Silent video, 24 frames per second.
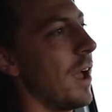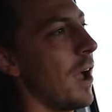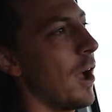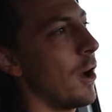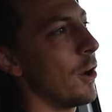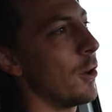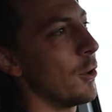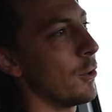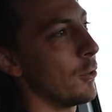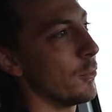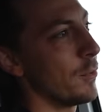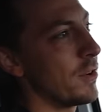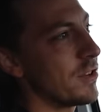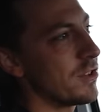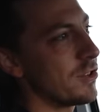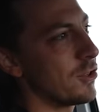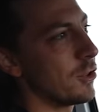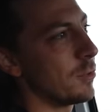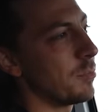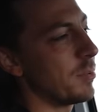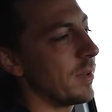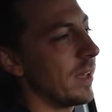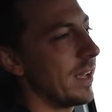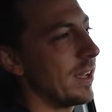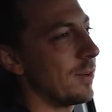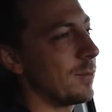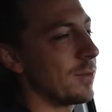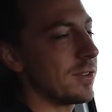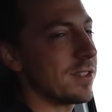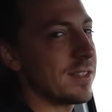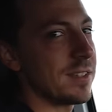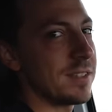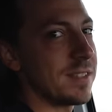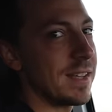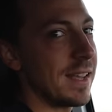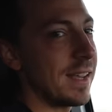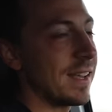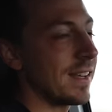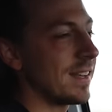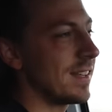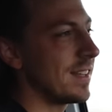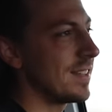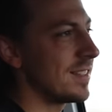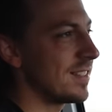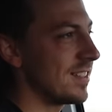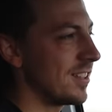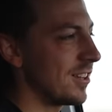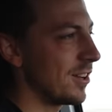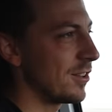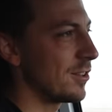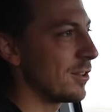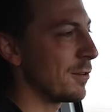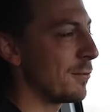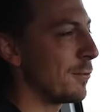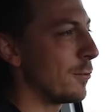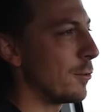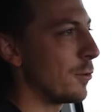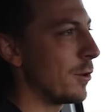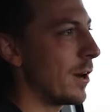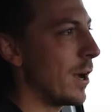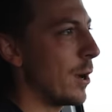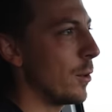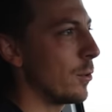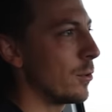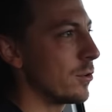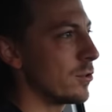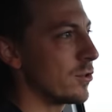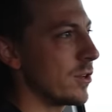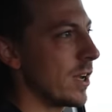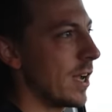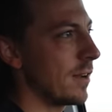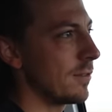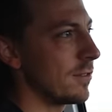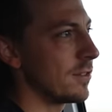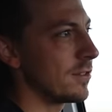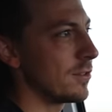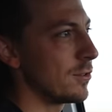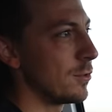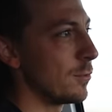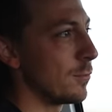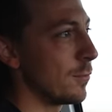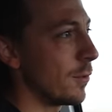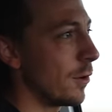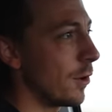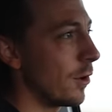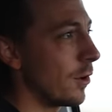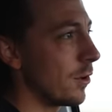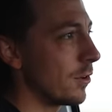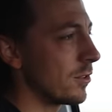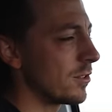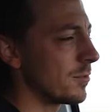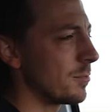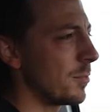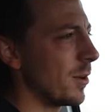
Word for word: Our original plan was to take it easy on the 4-hour drive to Sioux Falls,